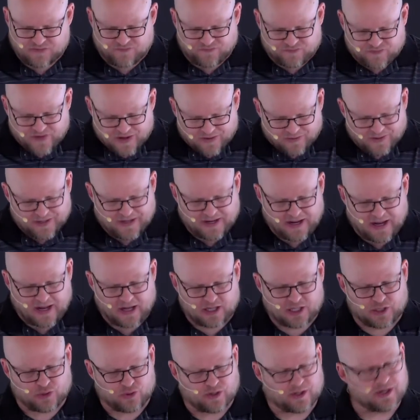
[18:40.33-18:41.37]
very
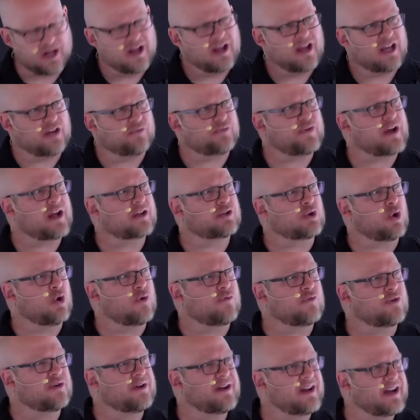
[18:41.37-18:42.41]
accurate. In fact,
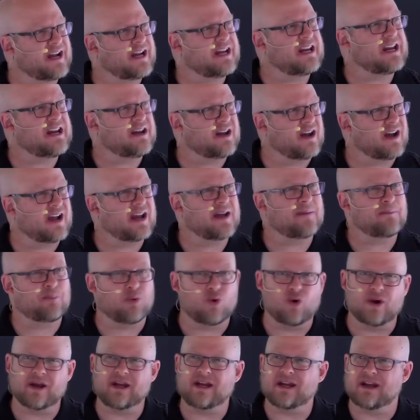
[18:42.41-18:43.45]
over
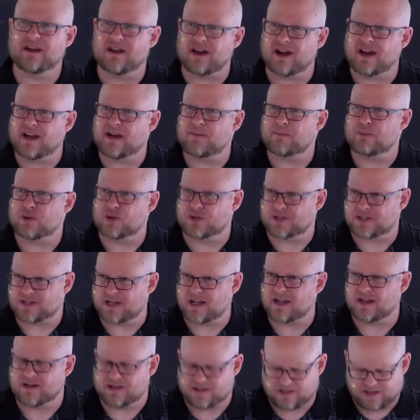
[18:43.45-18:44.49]

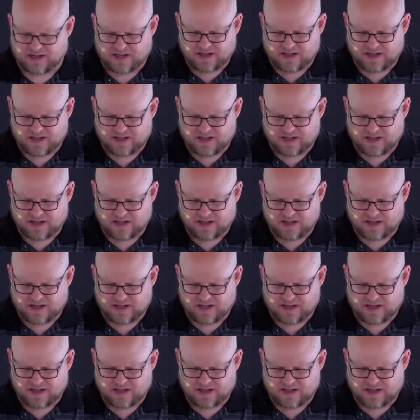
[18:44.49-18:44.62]
99.9%